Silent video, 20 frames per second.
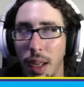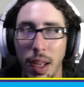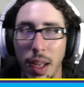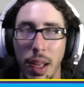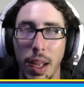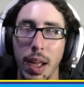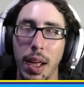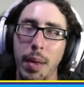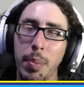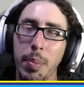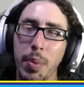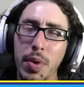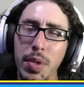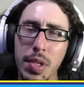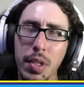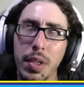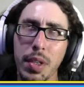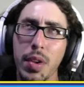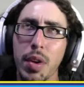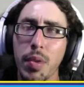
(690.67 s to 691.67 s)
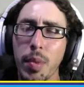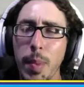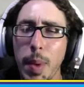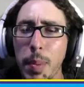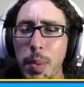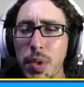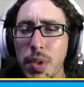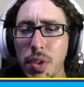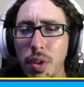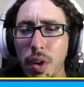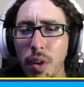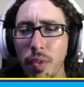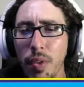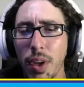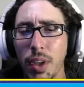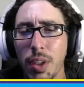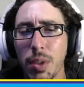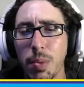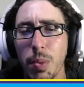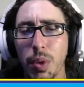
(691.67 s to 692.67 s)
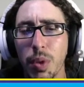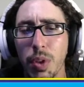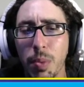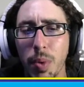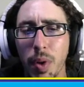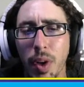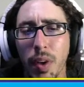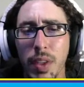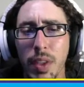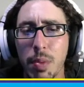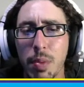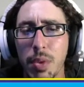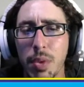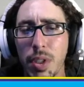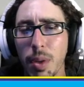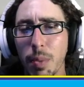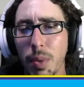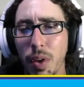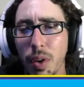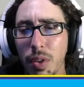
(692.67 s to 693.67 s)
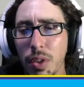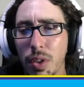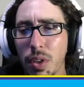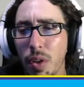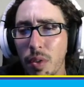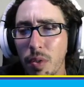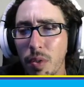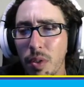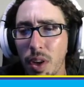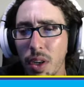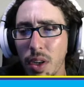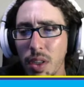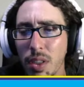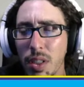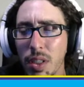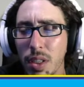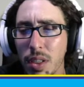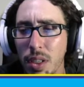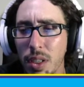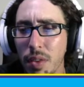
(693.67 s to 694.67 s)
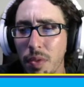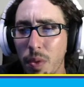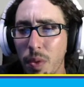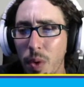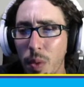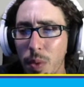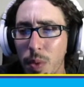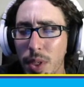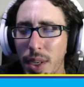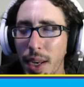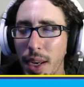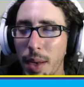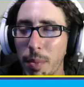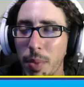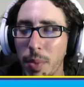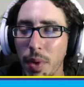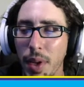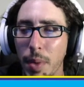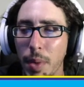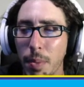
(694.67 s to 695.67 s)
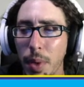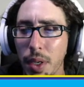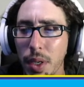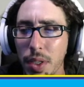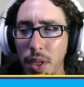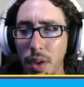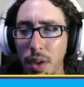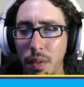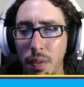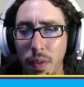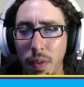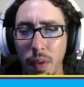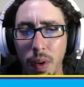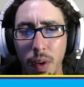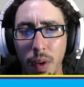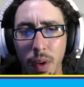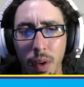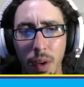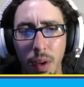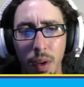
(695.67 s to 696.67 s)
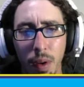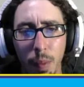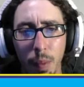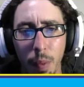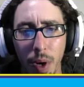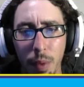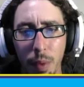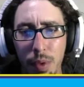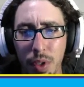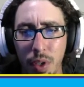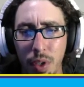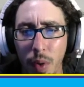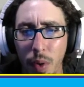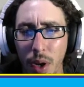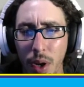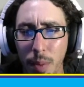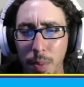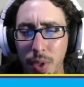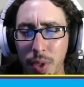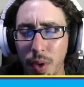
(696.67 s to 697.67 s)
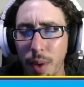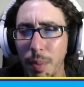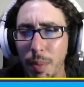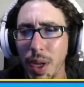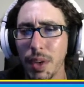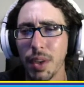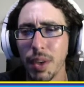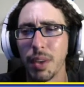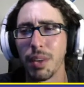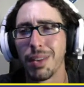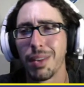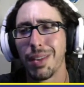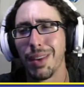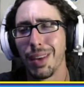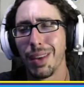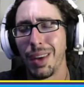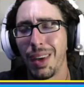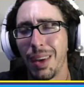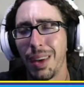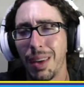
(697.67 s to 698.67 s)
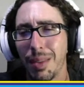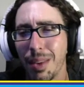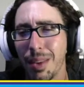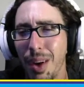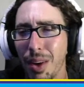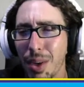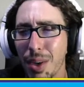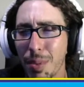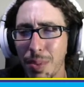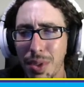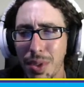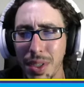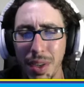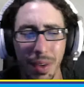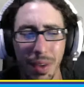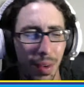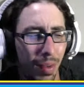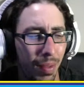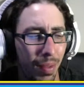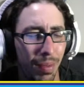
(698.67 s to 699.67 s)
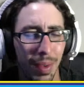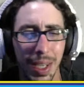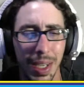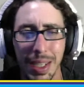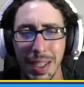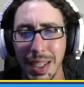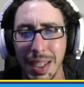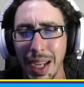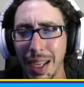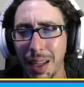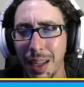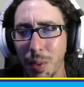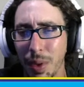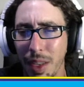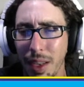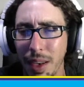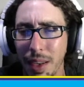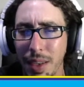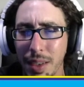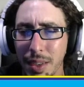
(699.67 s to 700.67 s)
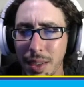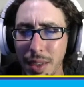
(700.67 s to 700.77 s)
I personally don't remember Star Fox multiplayer unless it was something on Star Fox 64, which I didn't play much of when I was growing up, so I'm not 100% on exactly what that is.